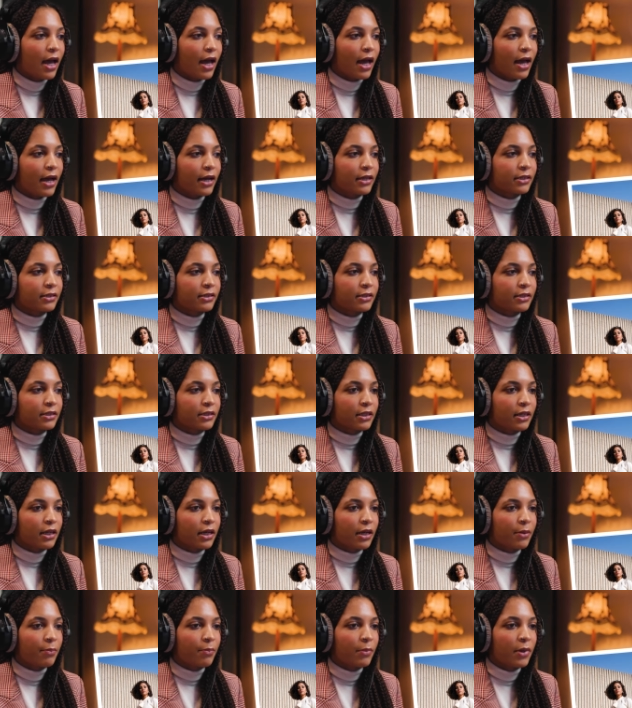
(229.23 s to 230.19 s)
and
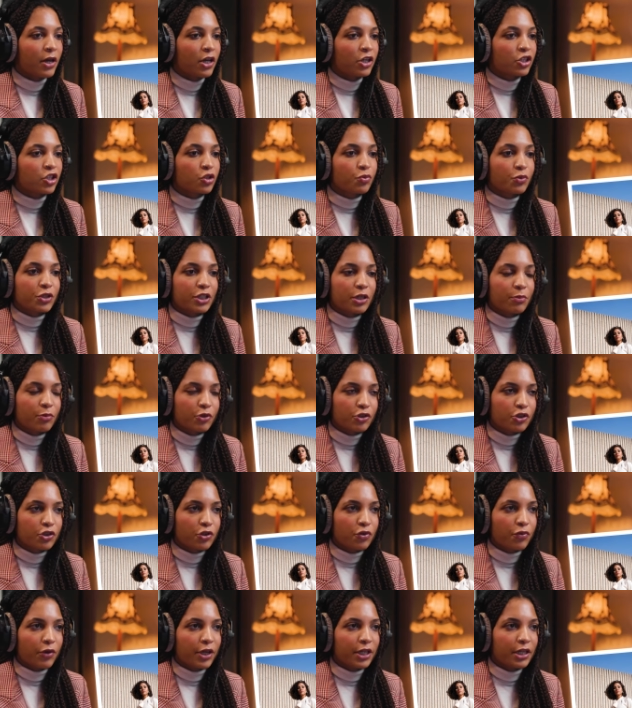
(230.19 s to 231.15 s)
she was able
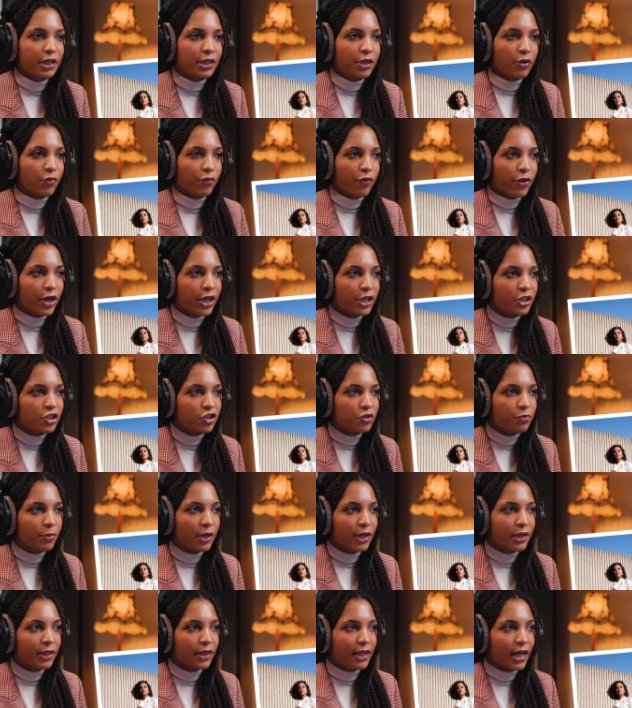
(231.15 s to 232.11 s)
to create an
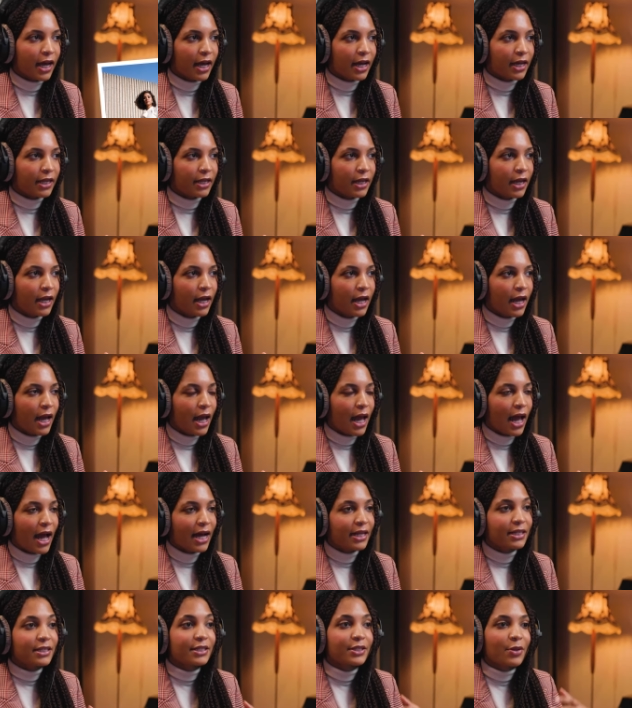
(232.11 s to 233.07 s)
arrangement that
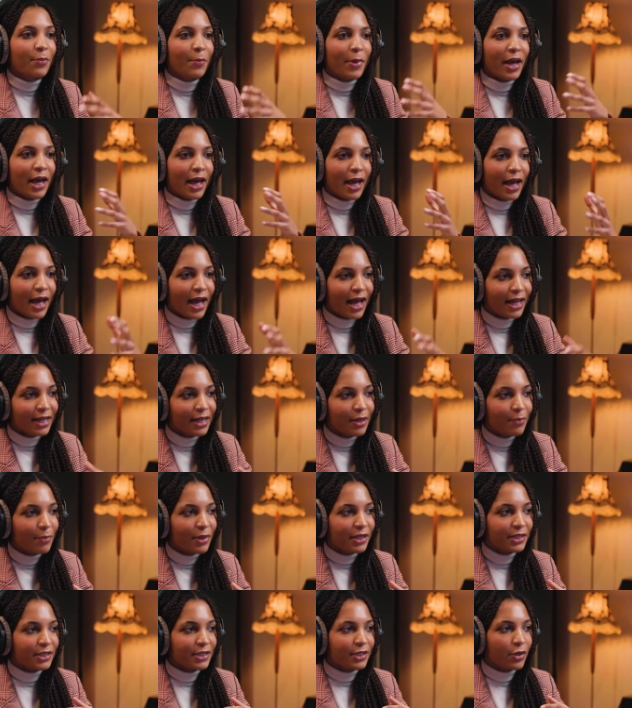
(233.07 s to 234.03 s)
had some
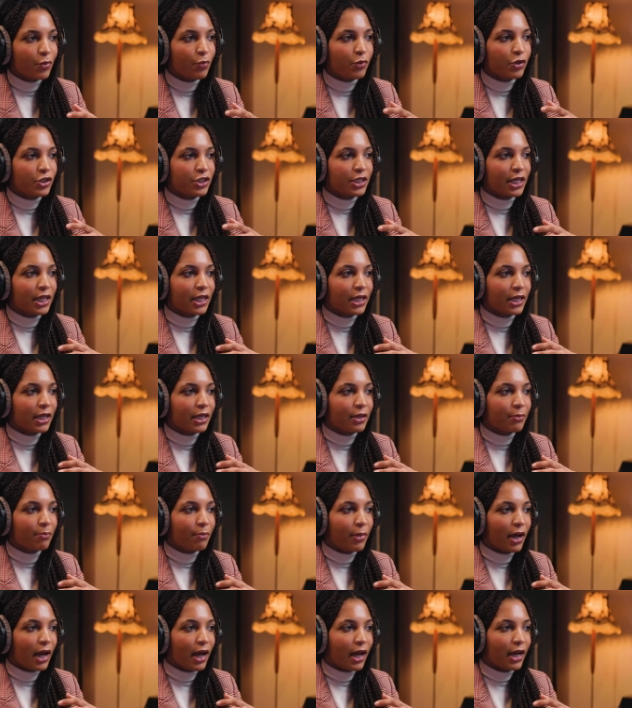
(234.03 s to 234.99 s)
elements that were taken
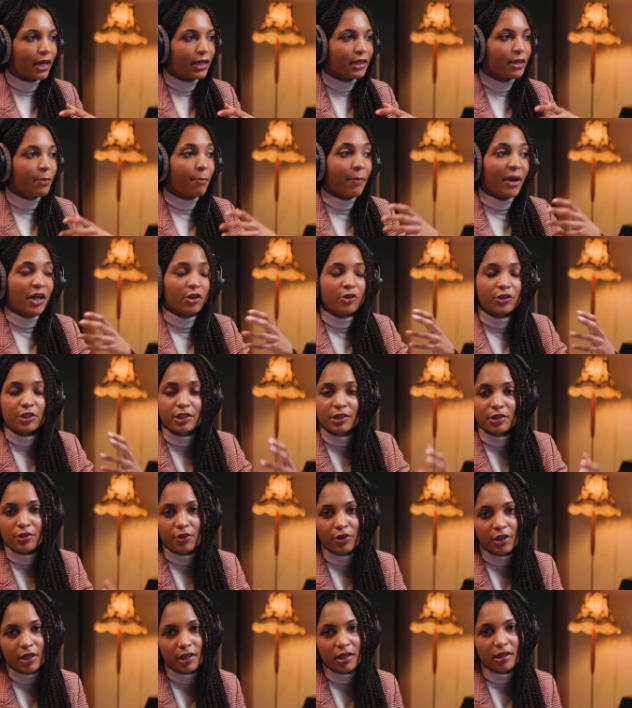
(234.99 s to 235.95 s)
by the
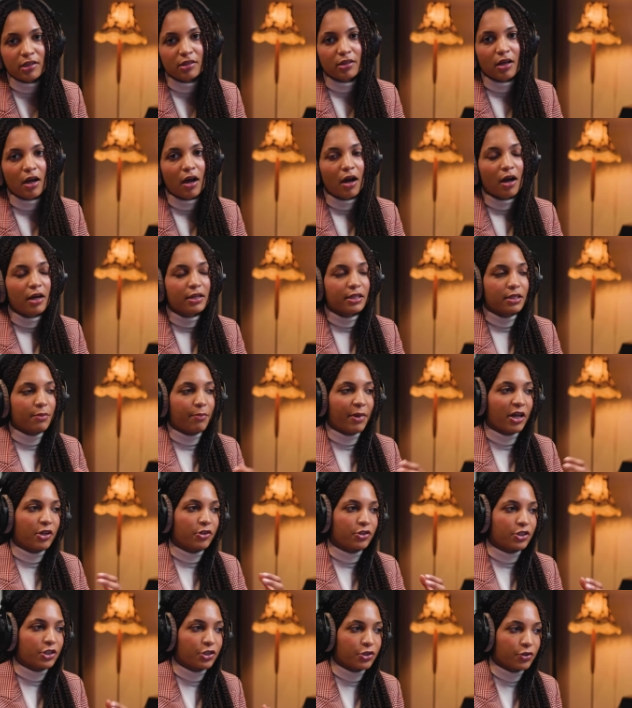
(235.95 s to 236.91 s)
melodies on the guitars, the
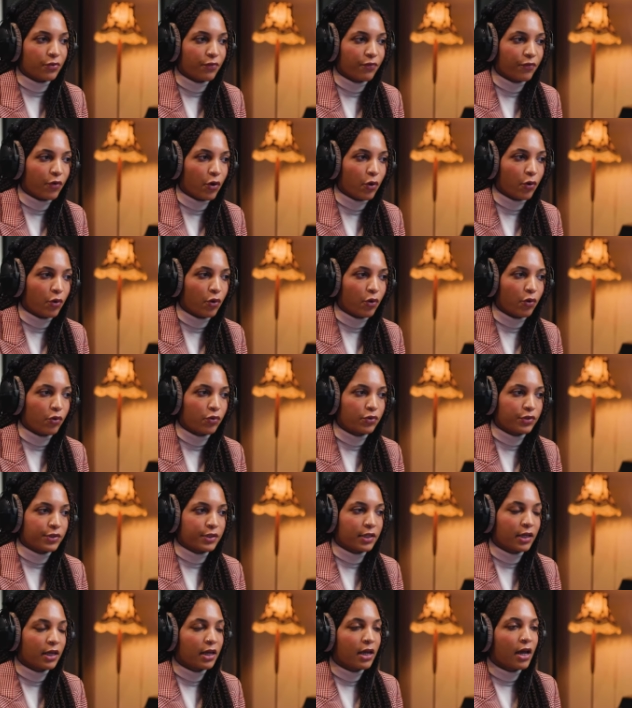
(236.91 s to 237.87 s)
melodies on
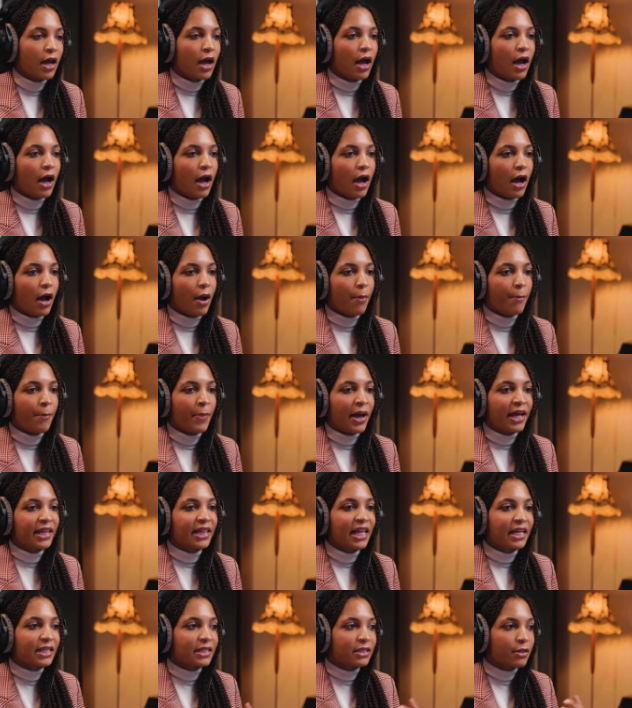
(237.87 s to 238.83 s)
vocals,
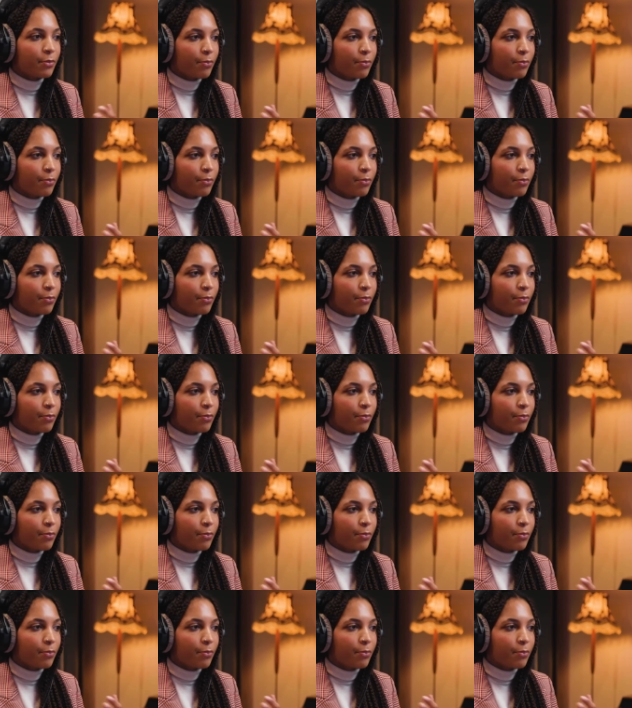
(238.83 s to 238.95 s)
and that's